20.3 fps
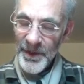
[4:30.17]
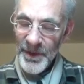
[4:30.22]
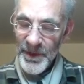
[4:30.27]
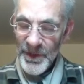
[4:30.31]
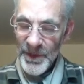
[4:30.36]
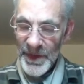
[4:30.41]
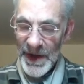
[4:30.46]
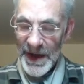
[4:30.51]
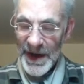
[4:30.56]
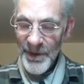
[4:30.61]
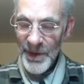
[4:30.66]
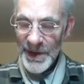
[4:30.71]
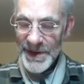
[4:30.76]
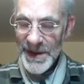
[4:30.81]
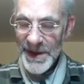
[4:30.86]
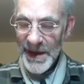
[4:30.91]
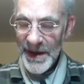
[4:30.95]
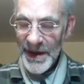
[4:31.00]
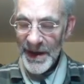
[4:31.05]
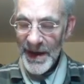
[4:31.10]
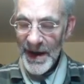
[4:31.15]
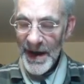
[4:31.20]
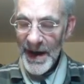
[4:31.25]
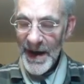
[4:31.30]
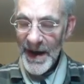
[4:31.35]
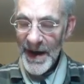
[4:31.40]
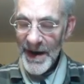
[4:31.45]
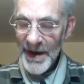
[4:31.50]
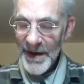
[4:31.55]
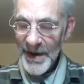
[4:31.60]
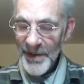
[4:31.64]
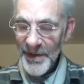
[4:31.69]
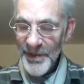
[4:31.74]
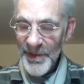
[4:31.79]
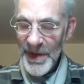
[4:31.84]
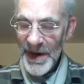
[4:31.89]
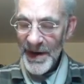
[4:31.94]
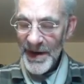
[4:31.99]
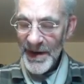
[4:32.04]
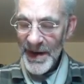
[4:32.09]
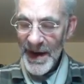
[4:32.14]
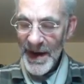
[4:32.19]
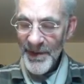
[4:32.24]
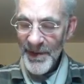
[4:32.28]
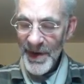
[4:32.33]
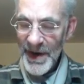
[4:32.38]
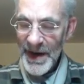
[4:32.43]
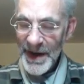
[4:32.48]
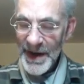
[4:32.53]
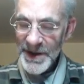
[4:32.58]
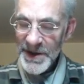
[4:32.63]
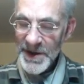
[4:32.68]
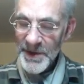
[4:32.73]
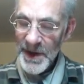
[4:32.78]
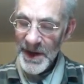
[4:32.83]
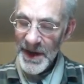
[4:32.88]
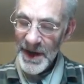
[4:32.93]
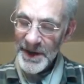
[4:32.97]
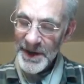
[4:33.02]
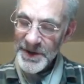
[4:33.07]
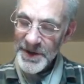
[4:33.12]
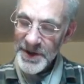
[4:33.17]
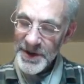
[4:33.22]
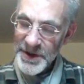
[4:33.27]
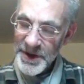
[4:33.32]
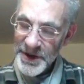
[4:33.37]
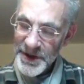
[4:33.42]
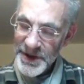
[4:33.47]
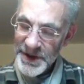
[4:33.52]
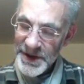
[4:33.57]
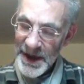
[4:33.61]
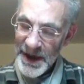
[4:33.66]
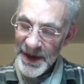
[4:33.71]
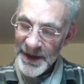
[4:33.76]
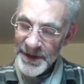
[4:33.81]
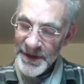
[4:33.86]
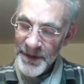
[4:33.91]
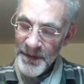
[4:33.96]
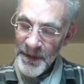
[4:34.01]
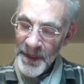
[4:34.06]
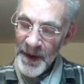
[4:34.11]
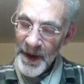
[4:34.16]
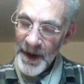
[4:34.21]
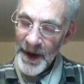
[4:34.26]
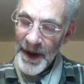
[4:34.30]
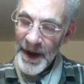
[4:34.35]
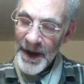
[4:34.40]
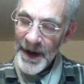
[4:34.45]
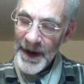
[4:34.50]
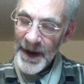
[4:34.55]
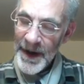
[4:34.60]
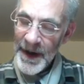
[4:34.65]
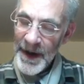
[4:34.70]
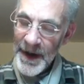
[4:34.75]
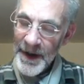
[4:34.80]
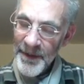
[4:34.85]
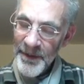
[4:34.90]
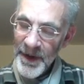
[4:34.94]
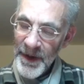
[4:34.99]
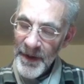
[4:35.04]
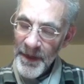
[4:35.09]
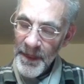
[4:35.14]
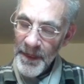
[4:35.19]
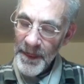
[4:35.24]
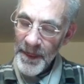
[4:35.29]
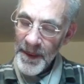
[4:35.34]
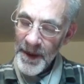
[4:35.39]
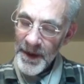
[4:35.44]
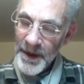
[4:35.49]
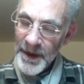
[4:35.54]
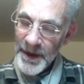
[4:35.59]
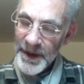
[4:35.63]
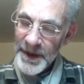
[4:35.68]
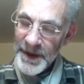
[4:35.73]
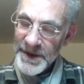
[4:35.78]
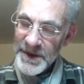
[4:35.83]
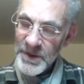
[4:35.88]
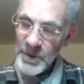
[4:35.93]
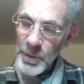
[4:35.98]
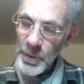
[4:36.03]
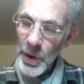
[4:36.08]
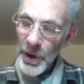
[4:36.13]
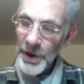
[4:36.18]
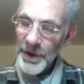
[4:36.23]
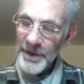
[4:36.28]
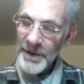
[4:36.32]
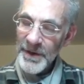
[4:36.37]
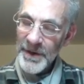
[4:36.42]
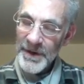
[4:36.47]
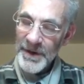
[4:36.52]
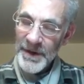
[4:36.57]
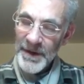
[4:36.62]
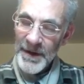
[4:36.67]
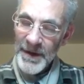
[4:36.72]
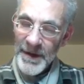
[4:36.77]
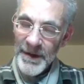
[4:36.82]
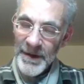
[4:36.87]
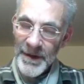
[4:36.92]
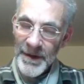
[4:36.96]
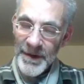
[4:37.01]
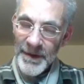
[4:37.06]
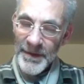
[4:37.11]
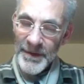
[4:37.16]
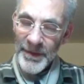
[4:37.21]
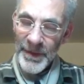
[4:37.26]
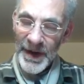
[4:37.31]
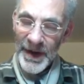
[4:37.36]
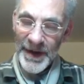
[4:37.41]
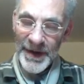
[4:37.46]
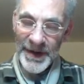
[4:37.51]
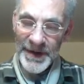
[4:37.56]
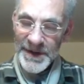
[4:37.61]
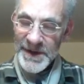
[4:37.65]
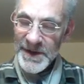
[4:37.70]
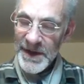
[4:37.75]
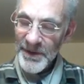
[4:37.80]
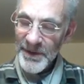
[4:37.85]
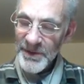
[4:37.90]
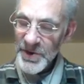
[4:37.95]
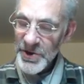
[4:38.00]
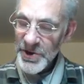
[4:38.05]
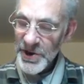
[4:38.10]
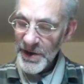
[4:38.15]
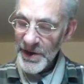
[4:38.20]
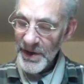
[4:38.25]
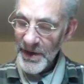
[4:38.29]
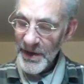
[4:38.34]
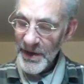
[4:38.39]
Here we're taking a and b and m and x to be integers, and am is 1 by assumption,